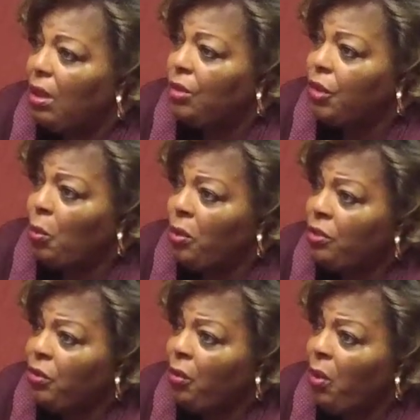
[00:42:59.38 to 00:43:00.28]
So
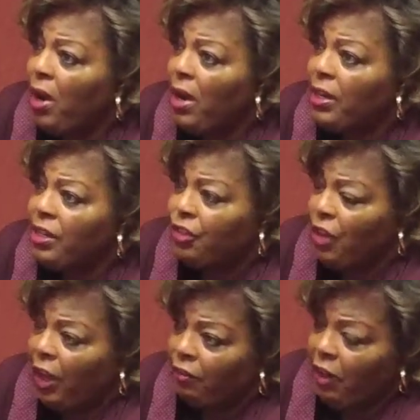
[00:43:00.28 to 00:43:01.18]
what's required is you
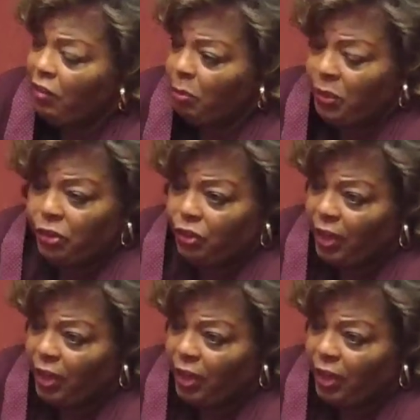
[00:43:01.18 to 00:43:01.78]
have to have a picture